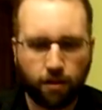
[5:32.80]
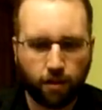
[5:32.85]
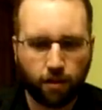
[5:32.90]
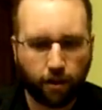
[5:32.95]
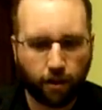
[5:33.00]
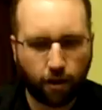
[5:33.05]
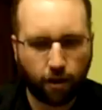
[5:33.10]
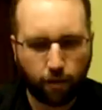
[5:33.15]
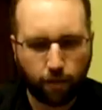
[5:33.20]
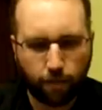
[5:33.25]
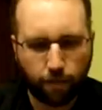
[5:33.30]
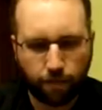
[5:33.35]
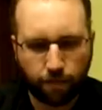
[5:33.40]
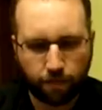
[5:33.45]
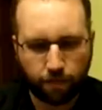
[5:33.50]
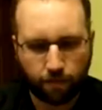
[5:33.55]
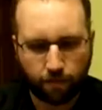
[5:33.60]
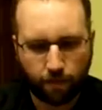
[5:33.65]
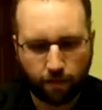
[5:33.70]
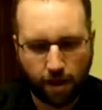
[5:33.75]
Um,
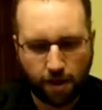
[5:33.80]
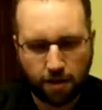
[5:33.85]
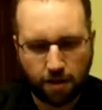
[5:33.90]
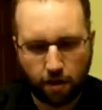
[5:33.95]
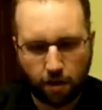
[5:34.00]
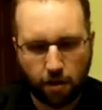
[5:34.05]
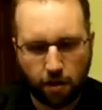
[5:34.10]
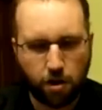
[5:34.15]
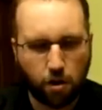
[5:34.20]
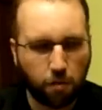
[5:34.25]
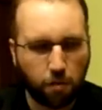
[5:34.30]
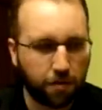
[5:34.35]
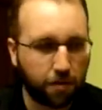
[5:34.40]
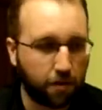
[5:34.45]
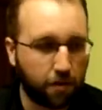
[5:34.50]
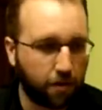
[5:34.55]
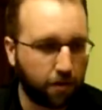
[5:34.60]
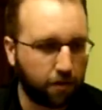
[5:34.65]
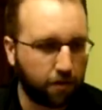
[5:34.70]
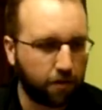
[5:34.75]
I did already open
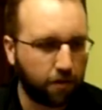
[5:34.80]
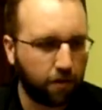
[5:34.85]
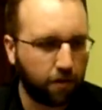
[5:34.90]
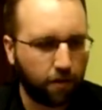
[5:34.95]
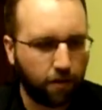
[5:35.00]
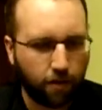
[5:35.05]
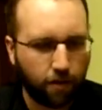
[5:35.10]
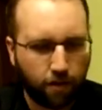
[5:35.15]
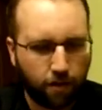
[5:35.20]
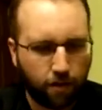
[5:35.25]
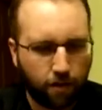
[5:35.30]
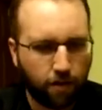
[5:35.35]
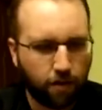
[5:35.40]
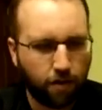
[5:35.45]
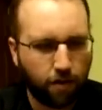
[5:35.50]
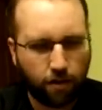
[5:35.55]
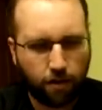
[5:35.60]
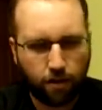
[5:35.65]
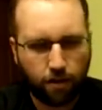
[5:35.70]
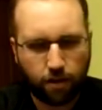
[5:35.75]
this.
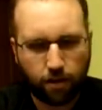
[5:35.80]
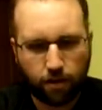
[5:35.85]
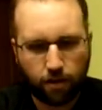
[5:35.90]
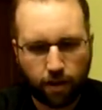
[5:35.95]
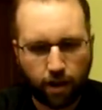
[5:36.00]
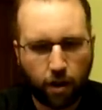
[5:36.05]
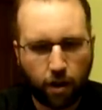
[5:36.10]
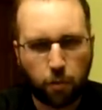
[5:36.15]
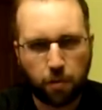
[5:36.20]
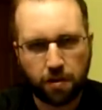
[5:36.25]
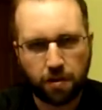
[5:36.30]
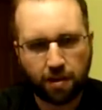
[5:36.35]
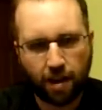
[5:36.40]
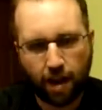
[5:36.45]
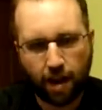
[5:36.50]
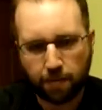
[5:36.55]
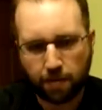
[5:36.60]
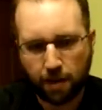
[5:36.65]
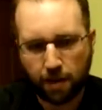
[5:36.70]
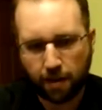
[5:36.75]
I opened
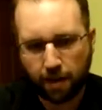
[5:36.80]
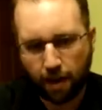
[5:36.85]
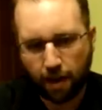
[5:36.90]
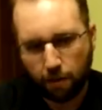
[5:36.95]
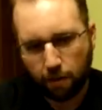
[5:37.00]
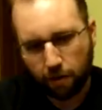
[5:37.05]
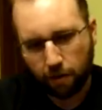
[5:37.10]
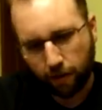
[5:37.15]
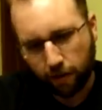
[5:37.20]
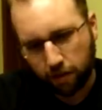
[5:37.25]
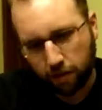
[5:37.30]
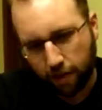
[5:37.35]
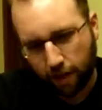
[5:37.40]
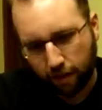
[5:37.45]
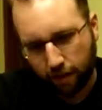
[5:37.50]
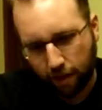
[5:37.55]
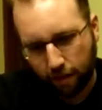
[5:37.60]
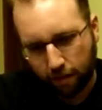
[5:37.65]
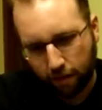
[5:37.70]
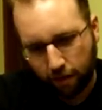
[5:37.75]
Tom's on camera because I just
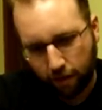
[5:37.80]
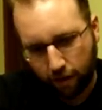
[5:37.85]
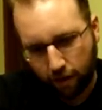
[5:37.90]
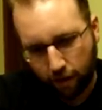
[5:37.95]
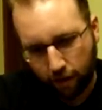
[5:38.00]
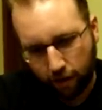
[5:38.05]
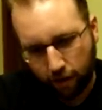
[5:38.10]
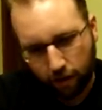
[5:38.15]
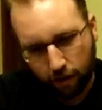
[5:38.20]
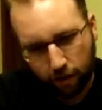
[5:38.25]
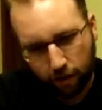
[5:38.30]
got that today.